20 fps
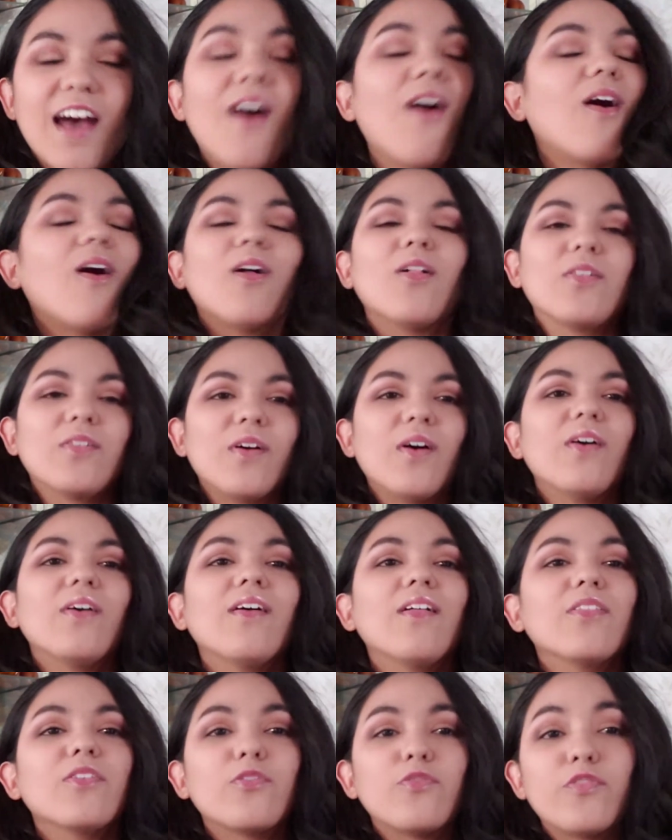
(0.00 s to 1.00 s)

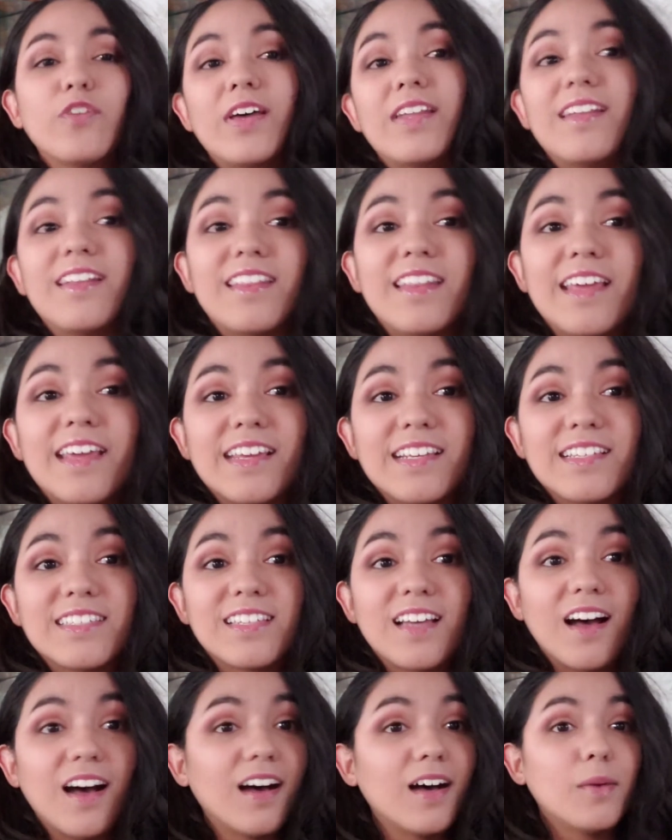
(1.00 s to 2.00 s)
all the fun things,
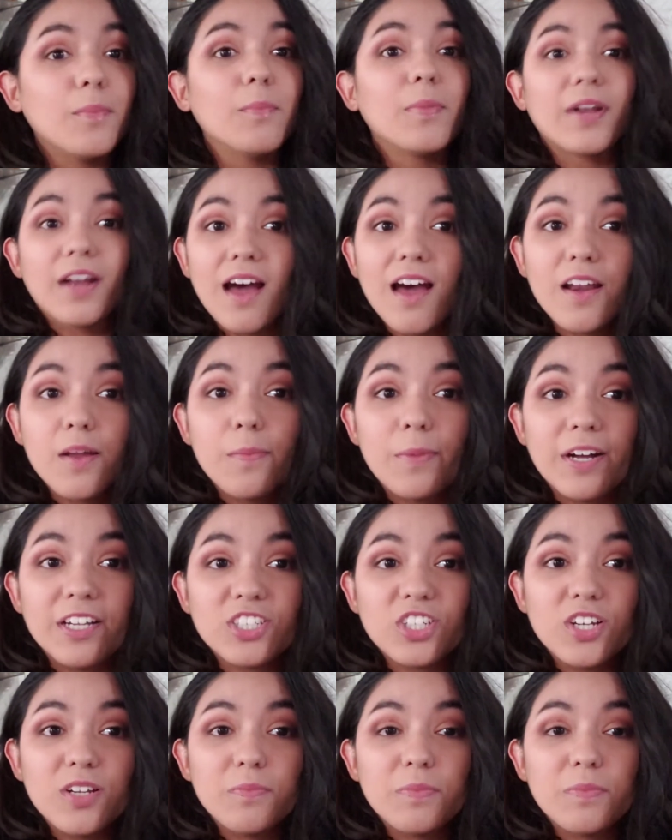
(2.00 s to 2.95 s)
but on a budget,